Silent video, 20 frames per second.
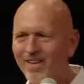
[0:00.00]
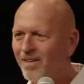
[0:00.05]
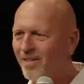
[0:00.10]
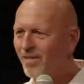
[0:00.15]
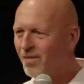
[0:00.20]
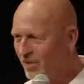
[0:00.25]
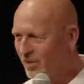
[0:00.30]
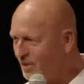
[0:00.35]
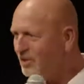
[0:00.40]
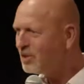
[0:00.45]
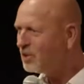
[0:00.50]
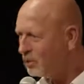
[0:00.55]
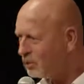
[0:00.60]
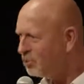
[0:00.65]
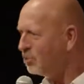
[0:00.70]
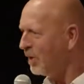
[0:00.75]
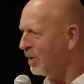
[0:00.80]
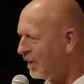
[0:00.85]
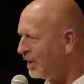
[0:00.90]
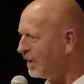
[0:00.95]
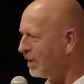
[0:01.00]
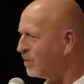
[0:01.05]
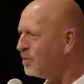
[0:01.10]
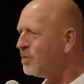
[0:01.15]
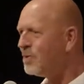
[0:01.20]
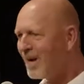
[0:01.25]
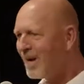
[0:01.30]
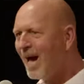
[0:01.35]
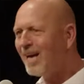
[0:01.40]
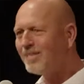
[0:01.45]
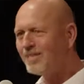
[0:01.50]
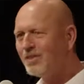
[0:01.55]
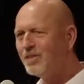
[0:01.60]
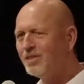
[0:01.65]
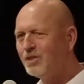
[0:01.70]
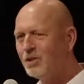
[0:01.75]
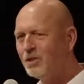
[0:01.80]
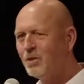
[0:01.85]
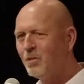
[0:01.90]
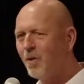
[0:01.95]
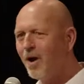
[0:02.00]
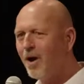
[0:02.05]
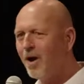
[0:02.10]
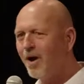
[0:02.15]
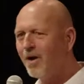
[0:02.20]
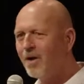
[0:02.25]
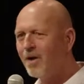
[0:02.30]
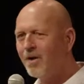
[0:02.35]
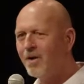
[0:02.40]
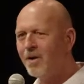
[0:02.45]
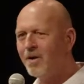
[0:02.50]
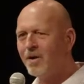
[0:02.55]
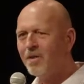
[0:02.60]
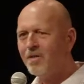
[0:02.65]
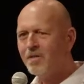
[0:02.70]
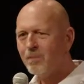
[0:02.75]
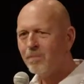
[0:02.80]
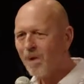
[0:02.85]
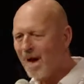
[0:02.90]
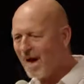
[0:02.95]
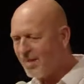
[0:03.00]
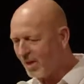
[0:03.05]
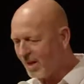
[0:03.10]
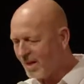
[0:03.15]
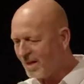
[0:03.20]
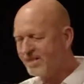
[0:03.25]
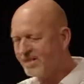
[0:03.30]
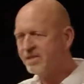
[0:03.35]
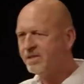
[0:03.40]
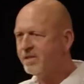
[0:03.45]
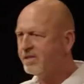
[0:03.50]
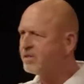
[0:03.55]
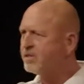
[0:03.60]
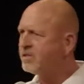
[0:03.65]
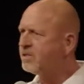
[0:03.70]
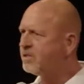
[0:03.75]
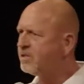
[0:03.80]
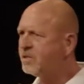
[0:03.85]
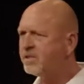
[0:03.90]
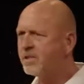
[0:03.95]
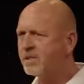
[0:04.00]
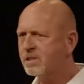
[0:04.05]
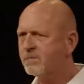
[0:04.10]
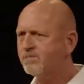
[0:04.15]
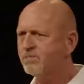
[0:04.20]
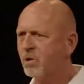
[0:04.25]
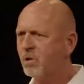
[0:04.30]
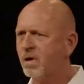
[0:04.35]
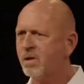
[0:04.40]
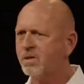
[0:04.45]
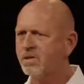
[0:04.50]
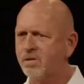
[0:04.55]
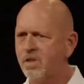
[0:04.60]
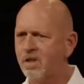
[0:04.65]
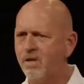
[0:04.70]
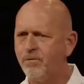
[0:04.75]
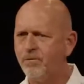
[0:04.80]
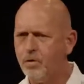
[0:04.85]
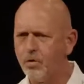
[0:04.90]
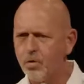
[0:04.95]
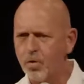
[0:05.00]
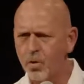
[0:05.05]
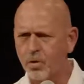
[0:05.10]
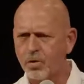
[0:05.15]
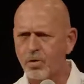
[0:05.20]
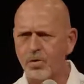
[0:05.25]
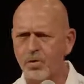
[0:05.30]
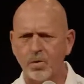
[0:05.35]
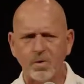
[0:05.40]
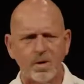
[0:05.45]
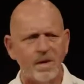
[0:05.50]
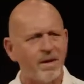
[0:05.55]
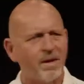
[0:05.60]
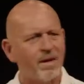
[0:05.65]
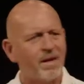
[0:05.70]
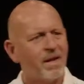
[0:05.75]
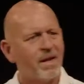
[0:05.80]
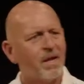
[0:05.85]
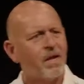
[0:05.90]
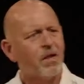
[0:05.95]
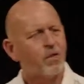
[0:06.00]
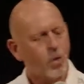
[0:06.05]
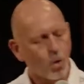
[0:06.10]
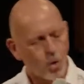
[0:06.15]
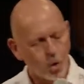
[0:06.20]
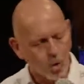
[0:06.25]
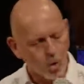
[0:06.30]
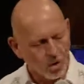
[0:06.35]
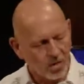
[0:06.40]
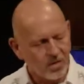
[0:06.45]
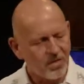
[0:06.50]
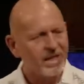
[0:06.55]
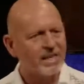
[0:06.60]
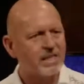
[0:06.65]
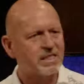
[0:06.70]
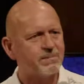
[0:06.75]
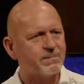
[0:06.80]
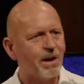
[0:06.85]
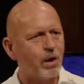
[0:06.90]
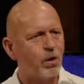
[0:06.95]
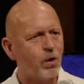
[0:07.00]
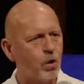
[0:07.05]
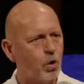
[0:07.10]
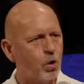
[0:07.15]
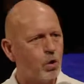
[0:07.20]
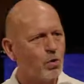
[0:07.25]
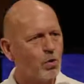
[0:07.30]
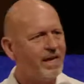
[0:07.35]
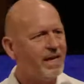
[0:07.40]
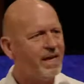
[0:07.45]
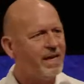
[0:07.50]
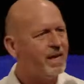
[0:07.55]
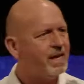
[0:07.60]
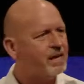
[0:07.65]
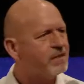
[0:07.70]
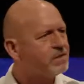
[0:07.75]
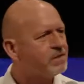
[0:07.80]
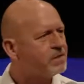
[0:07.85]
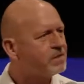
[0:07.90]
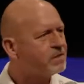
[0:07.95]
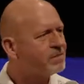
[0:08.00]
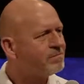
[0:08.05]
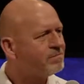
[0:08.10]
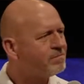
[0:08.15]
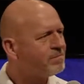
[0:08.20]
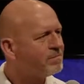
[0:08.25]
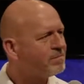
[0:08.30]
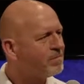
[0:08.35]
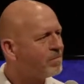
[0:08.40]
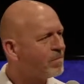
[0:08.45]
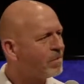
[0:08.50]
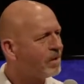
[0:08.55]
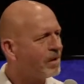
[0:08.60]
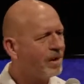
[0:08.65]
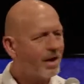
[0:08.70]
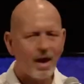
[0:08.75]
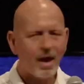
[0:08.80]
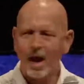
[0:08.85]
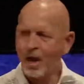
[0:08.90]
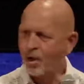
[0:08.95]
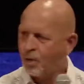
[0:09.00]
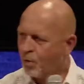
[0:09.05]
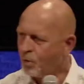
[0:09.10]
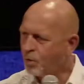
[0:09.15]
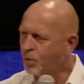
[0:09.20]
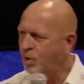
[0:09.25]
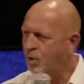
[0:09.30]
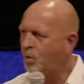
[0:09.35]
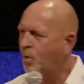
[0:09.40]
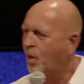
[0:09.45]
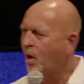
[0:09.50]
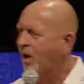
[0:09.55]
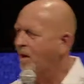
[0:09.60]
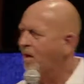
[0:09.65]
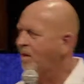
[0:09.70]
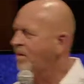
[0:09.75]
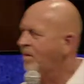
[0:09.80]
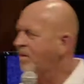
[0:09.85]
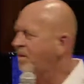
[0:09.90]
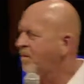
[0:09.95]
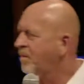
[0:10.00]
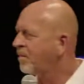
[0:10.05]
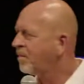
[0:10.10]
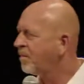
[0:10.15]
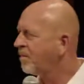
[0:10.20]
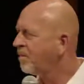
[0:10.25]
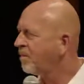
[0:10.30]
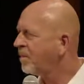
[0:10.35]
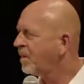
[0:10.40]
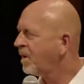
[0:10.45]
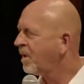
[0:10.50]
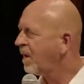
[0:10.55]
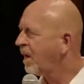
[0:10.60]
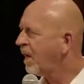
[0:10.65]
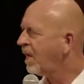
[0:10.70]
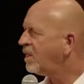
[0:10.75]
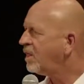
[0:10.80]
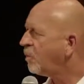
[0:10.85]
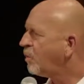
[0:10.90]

This is really who God says you are. The Bible has 66 books, and if you go through it, the whole thing is about who He is and who you are and the